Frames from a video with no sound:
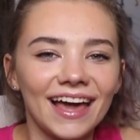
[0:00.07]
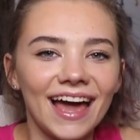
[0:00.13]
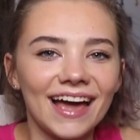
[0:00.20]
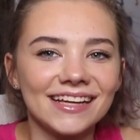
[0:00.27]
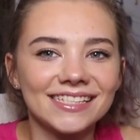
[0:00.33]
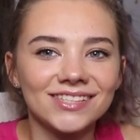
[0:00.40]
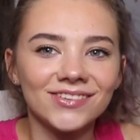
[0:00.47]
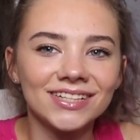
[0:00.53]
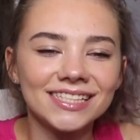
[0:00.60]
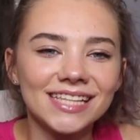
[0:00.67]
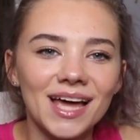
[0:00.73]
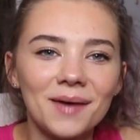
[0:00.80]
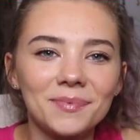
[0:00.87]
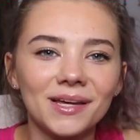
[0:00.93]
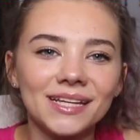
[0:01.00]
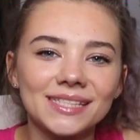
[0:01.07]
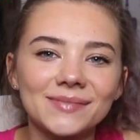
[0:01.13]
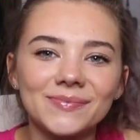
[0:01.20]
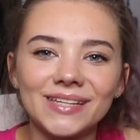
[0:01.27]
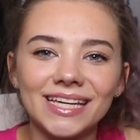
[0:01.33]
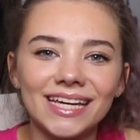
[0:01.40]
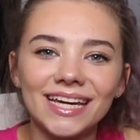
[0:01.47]
guys, what's up? It's
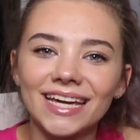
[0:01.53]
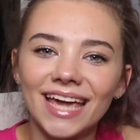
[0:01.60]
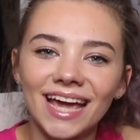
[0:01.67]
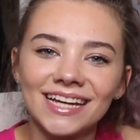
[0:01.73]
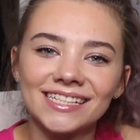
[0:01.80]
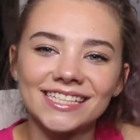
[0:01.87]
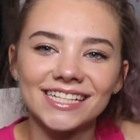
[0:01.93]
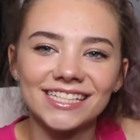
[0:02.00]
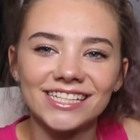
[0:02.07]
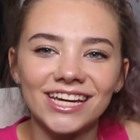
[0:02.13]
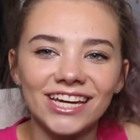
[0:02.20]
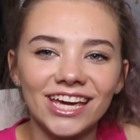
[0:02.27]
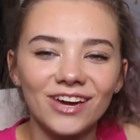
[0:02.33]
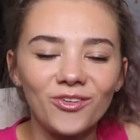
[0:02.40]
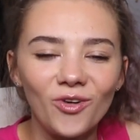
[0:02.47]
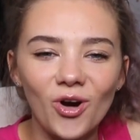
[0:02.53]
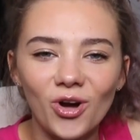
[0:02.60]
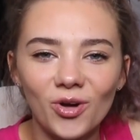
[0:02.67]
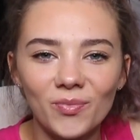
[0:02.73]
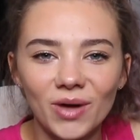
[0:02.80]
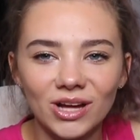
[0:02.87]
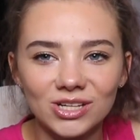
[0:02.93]
me, Katie Shindig, and
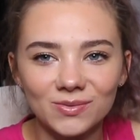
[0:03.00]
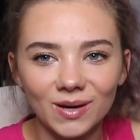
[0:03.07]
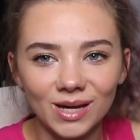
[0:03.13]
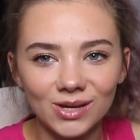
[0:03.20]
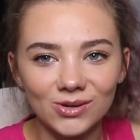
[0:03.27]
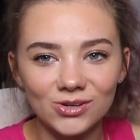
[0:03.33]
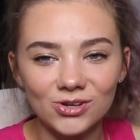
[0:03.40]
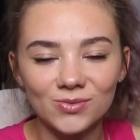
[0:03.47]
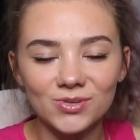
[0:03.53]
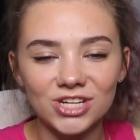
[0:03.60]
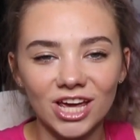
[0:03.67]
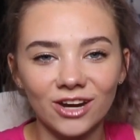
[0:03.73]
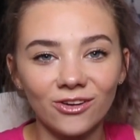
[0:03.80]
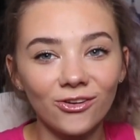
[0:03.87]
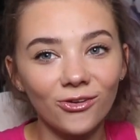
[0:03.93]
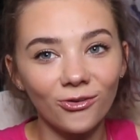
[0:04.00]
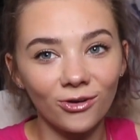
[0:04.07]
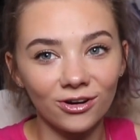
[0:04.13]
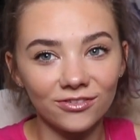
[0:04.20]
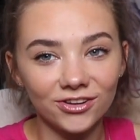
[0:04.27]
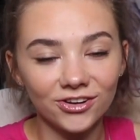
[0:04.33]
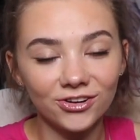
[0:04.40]
welcome back to my YouTube channel,
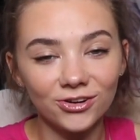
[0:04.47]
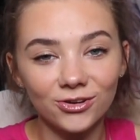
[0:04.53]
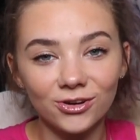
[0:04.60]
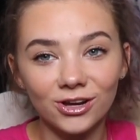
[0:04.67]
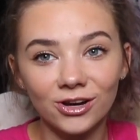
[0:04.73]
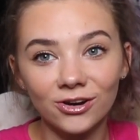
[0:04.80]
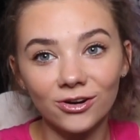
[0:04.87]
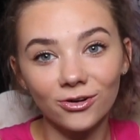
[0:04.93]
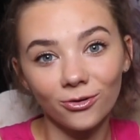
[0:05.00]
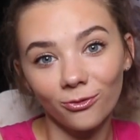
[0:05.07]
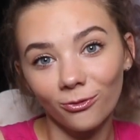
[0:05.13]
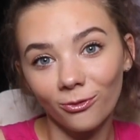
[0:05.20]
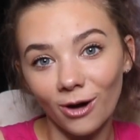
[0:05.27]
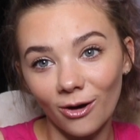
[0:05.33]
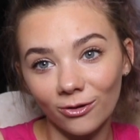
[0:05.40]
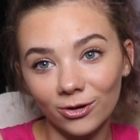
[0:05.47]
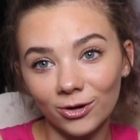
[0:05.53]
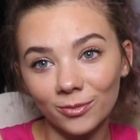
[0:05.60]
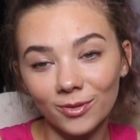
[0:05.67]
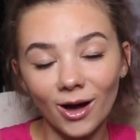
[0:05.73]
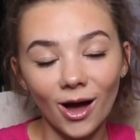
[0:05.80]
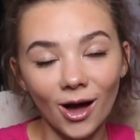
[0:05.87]
or if you're new here,
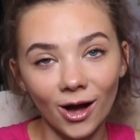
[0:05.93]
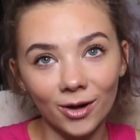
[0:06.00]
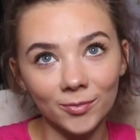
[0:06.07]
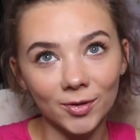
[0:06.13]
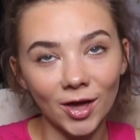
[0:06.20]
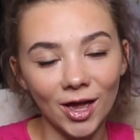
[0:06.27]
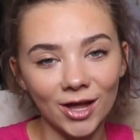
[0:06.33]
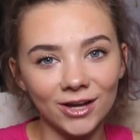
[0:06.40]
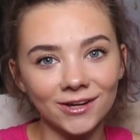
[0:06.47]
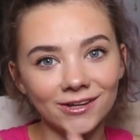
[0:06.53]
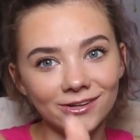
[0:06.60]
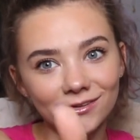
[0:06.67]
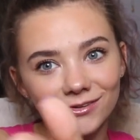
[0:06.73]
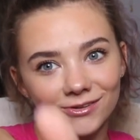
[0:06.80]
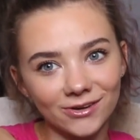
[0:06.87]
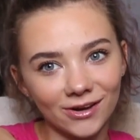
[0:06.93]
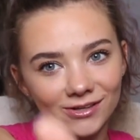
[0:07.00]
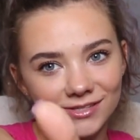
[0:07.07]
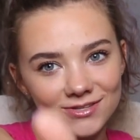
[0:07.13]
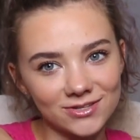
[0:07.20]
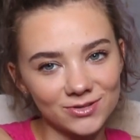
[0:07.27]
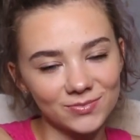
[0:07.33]
welcome. I'm Katie.
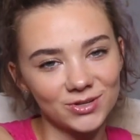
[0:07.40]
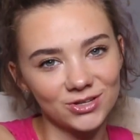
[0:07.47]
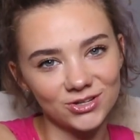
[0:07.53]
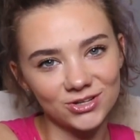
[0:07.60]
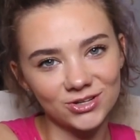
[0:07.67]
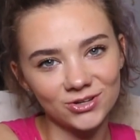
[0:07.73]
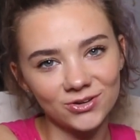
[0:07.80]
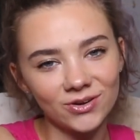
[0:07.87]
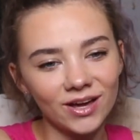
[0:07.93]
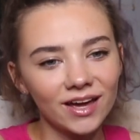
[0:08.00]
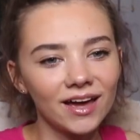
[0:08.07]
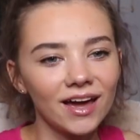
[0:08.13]
Nice to meet you.